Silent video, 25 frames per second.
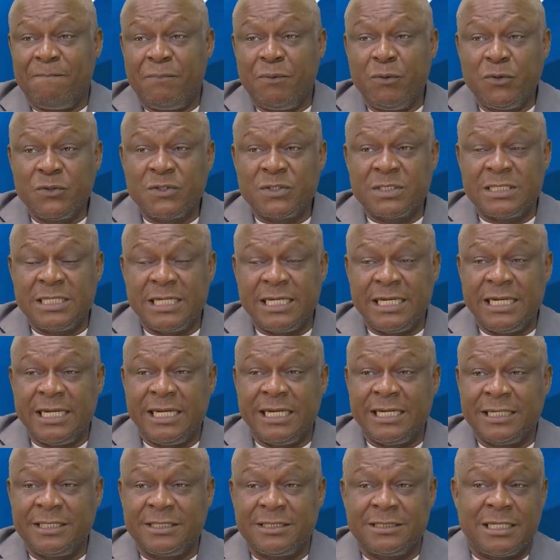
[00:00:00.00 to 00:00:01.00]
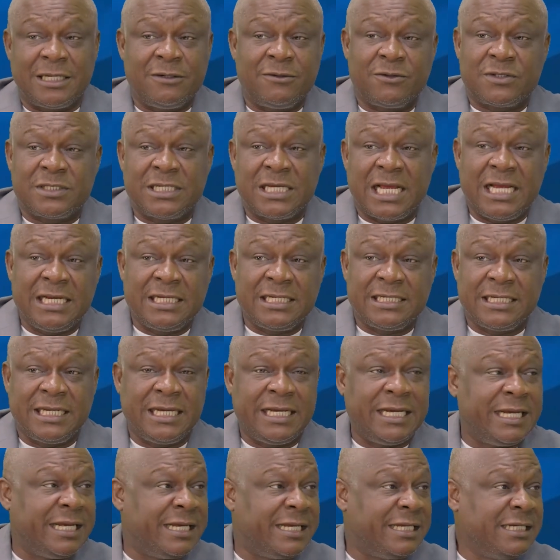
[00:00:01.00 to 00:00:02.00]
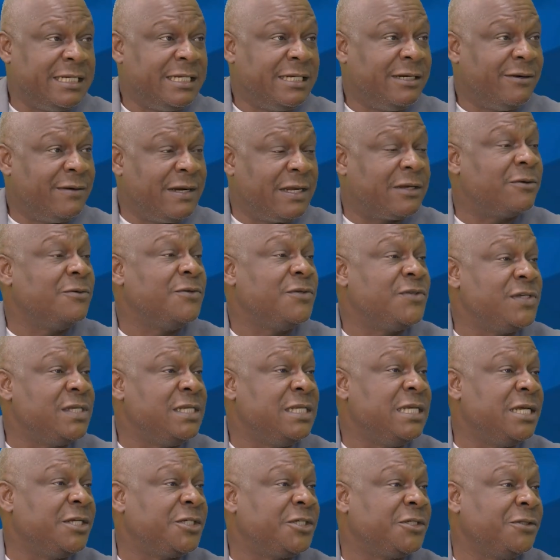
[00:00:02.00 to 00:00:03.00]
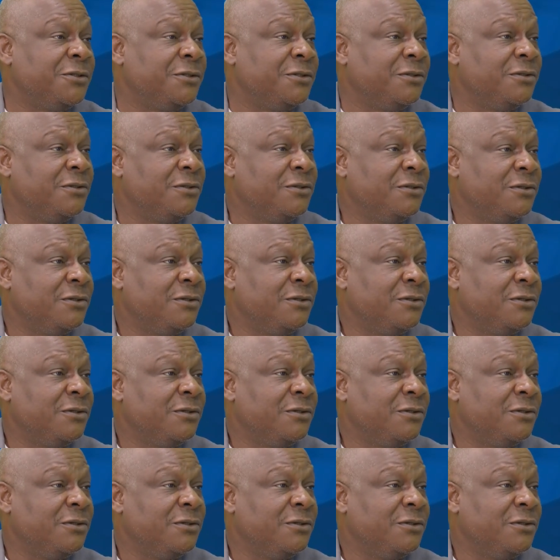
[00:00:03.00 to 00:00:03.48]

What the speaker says: post-genocide reconciliation.